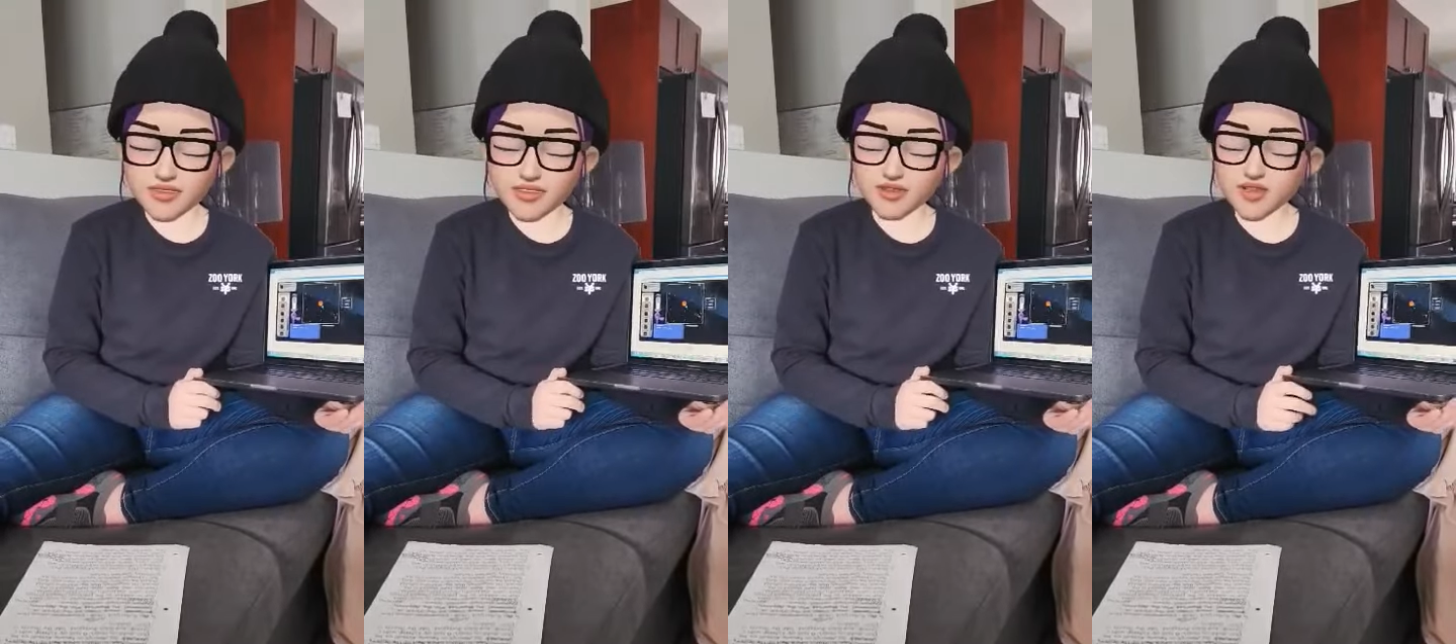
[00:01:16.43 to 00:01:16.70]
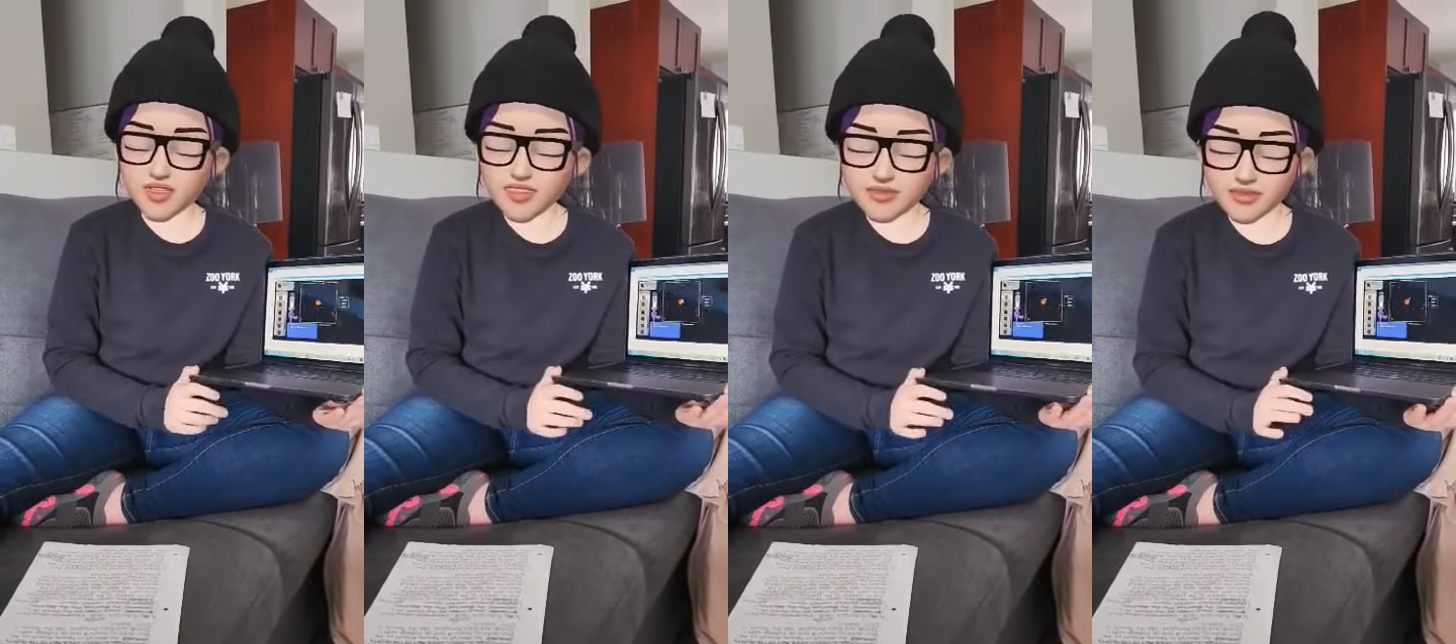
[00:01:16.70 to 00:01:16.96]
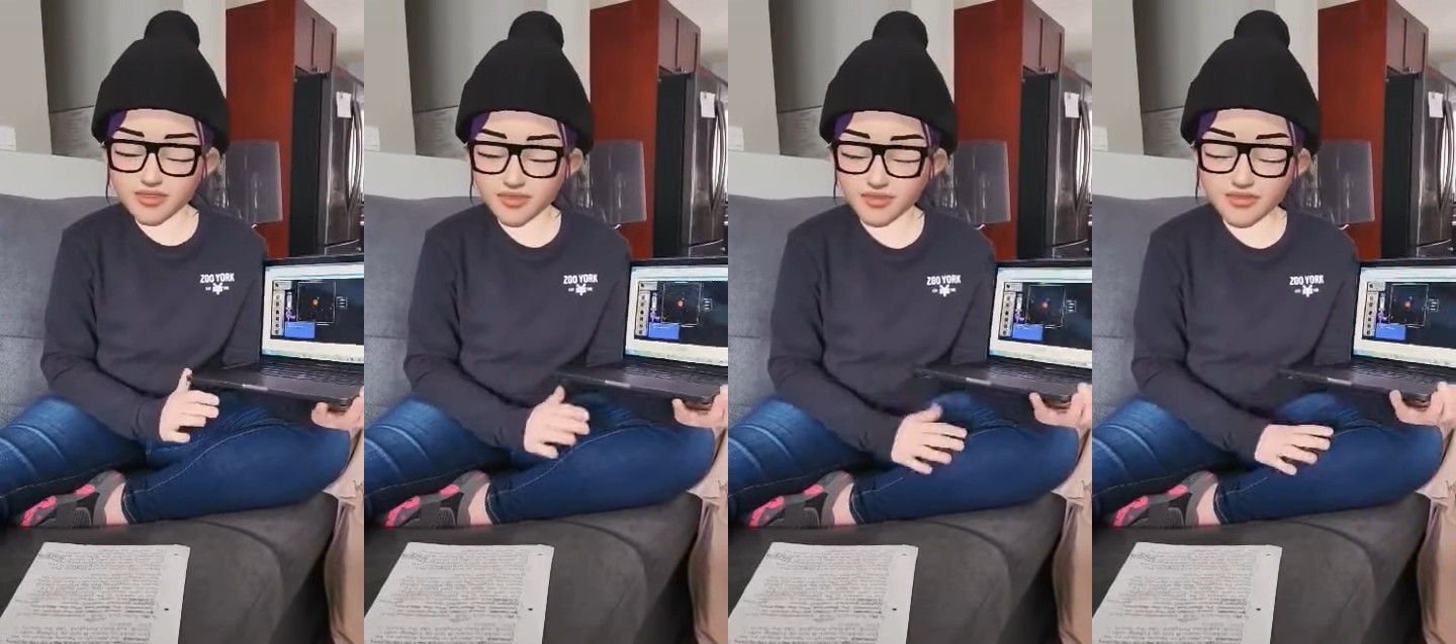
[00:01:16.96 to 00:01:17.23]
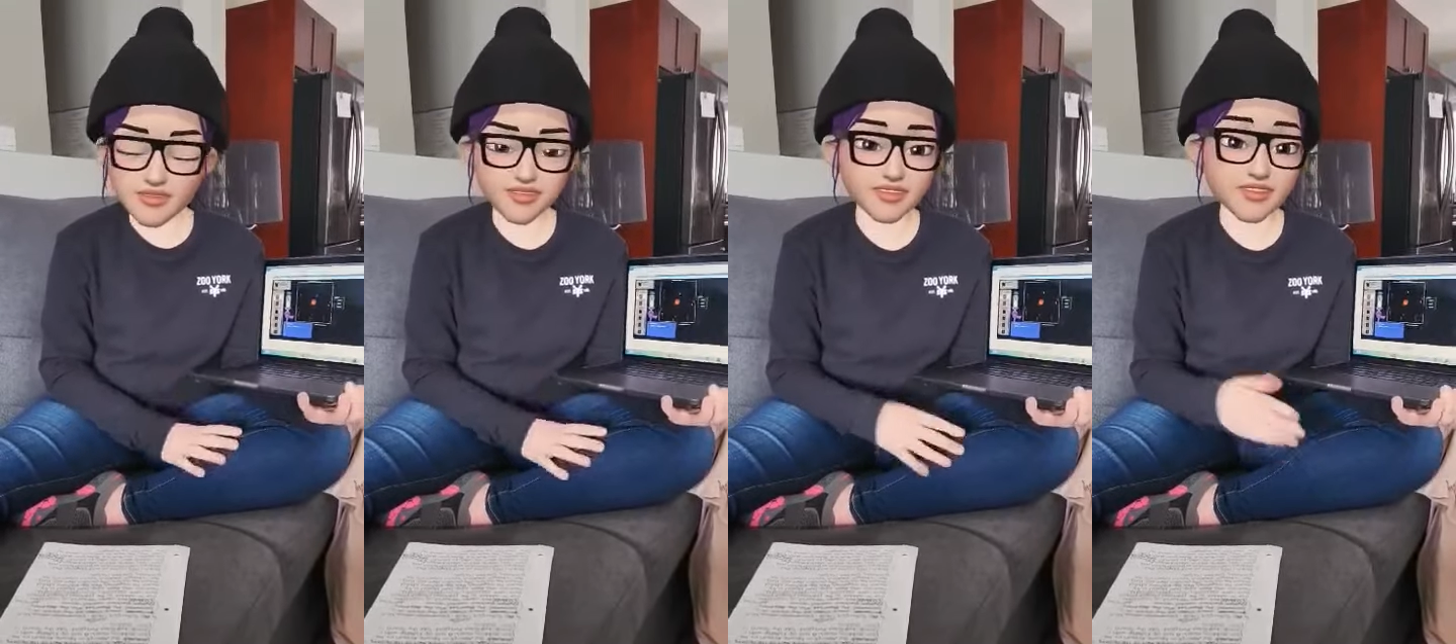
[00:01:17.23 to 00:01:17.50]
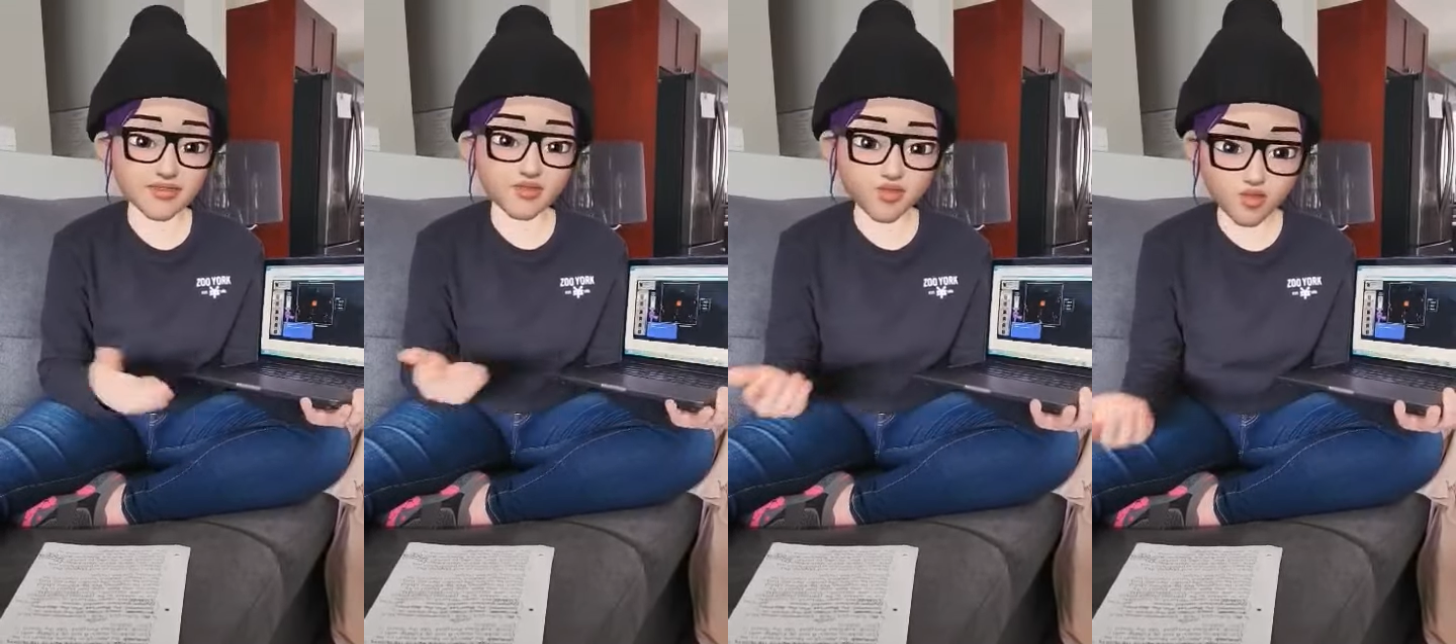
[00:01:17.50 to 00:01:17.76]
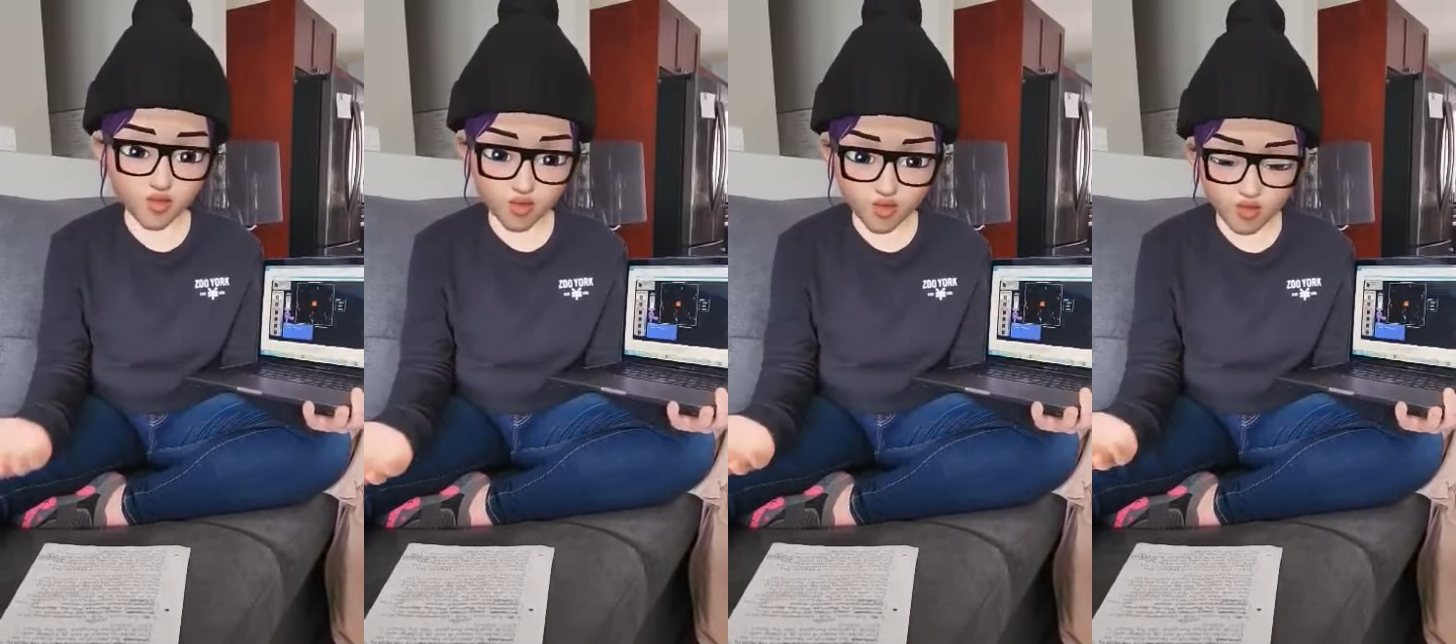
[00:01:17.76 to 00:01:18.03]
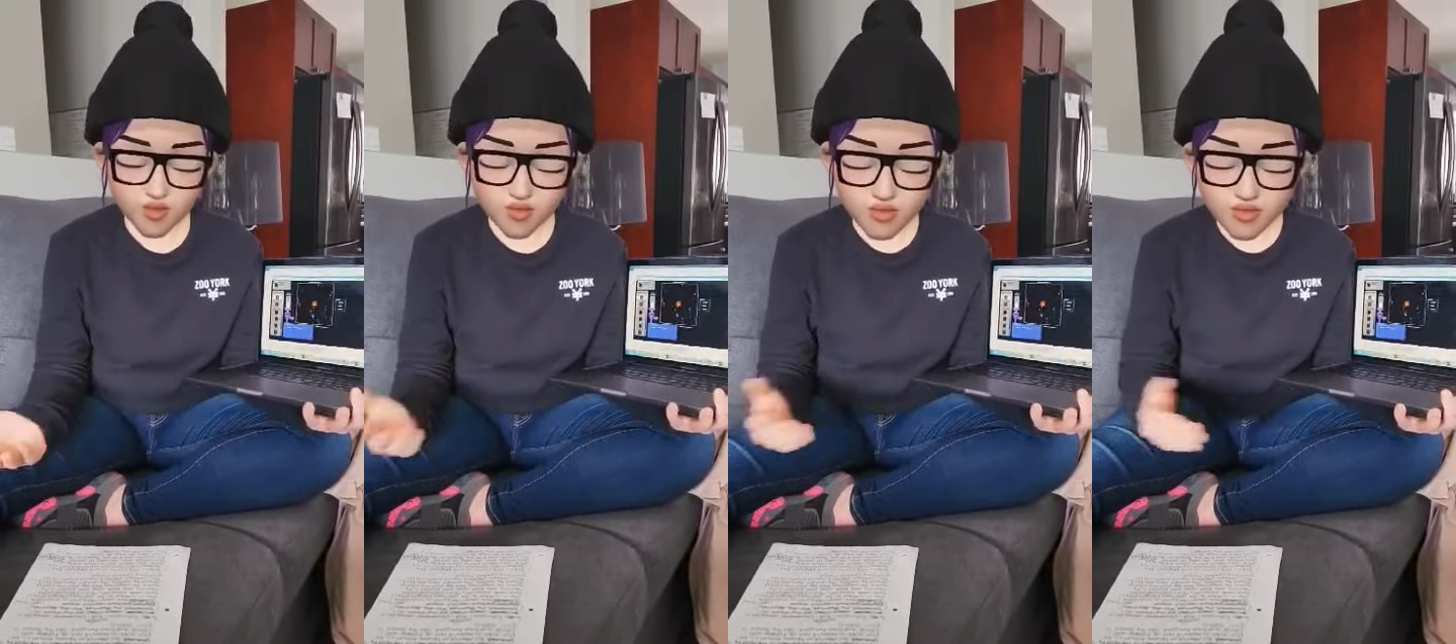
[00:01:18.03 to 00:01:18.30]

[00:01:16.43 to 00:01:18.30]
each element, for example, gold.